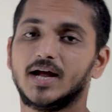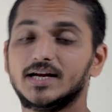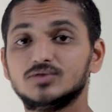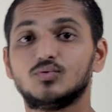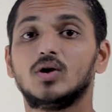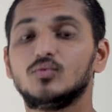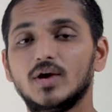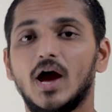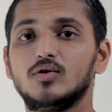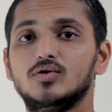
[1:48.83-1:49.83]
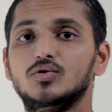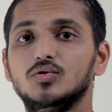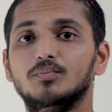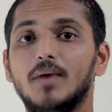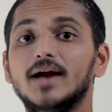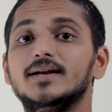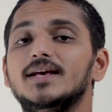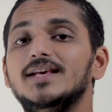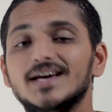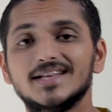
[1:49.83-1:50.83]
That is what we have to do. But
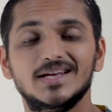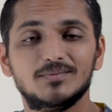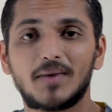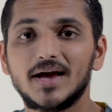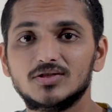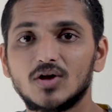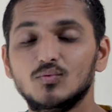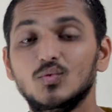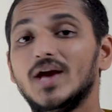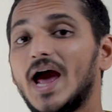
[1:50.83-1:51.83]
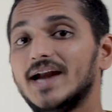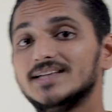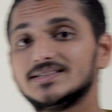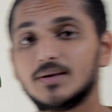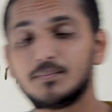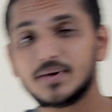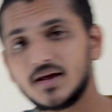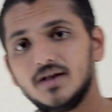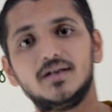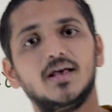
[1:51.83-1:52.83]
here in Python, we had a
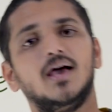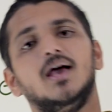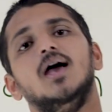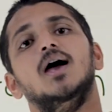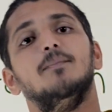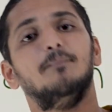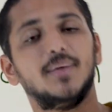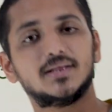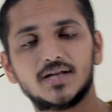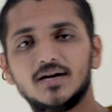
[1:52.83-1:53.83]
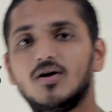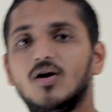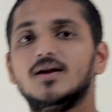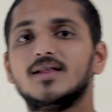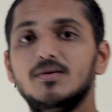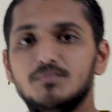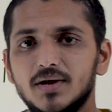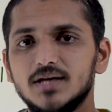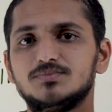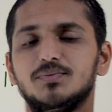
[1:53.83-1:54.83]
separate method called
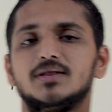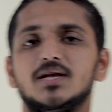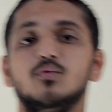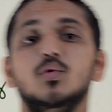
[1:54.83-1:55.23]
replace method.